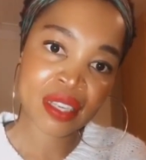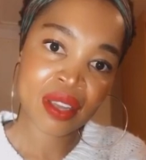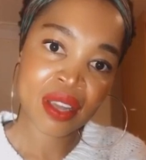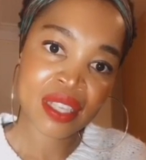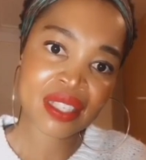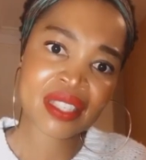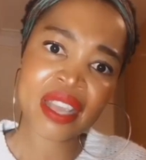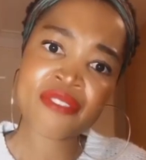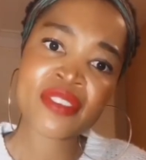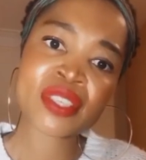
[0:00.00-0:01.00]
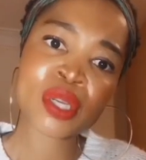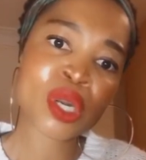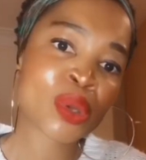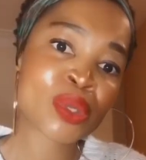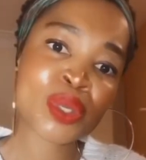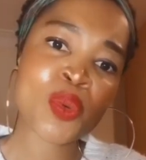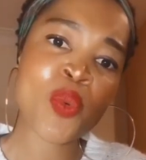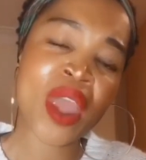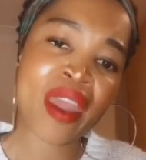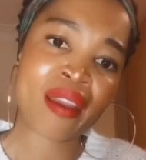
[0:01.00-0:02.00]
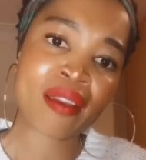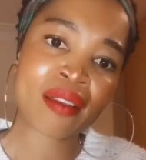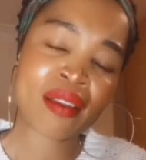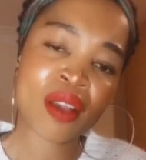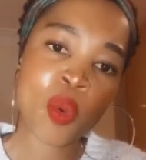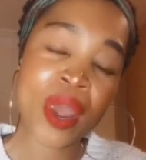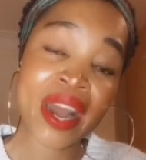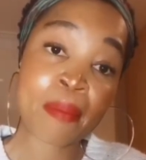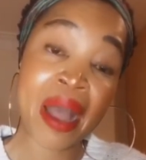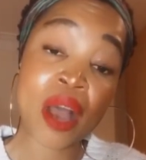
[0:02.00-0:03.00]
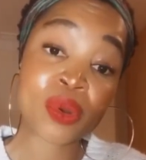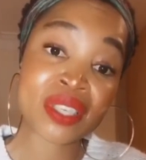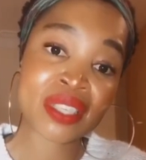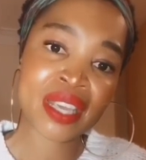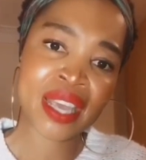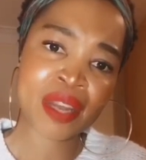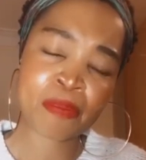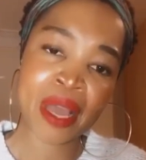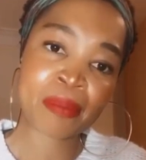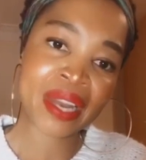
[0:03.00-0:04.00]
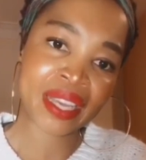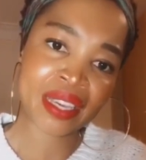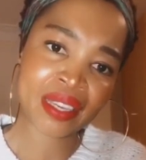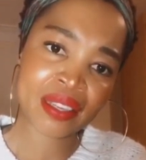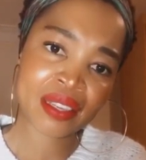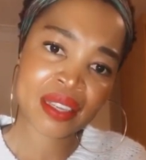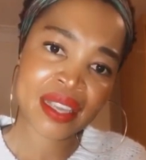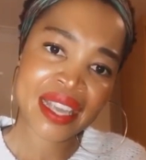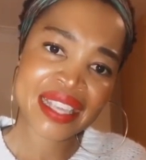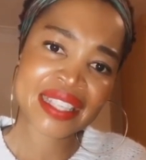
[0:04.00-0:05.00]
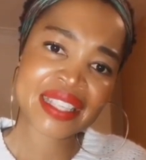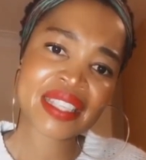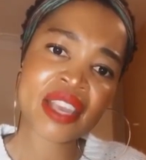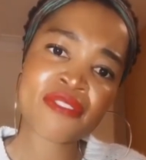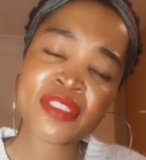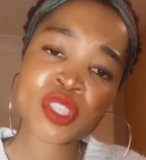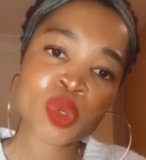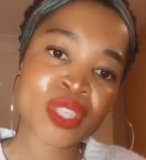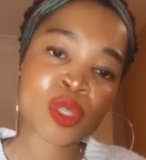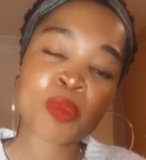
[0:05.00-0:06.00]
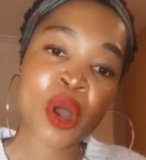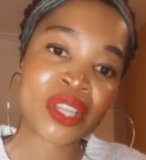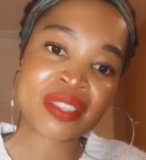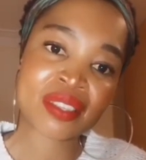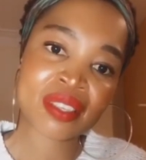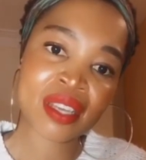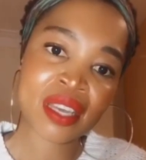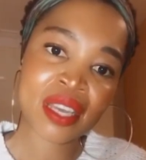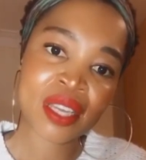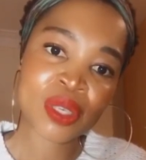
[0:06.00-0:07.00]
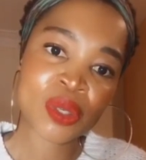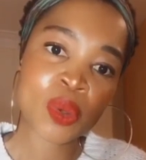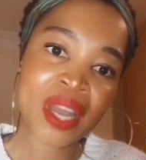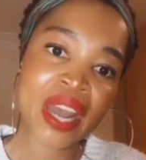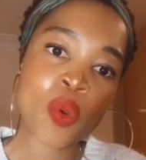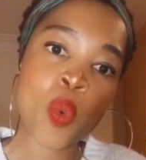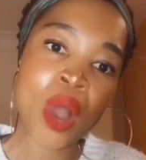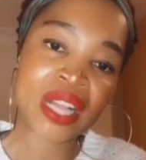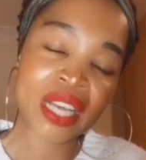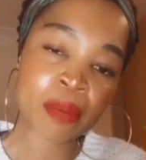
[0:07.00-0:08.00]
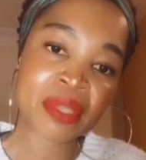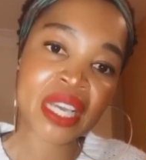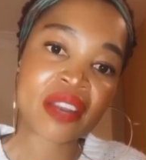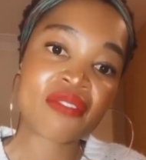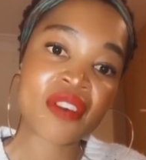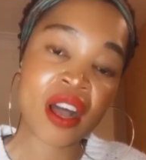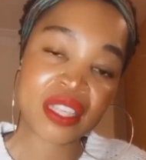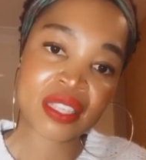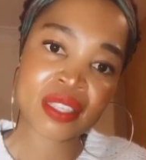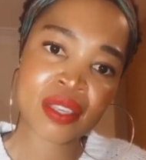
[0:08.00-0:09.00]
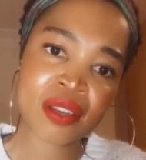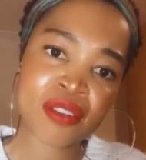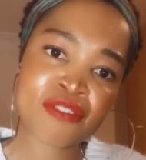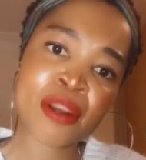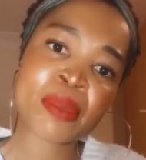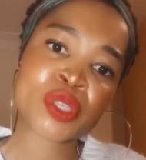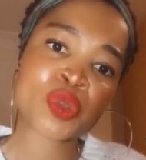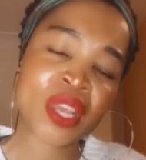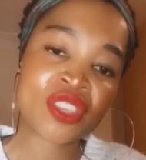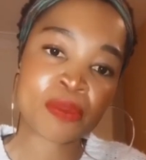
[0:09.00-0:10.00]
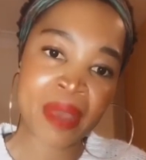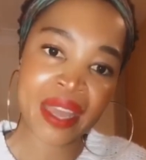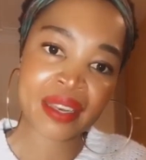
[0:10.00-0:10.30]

safest clothes to wear when I'm out in public, safest response to an unwelcomed advance from a strange man.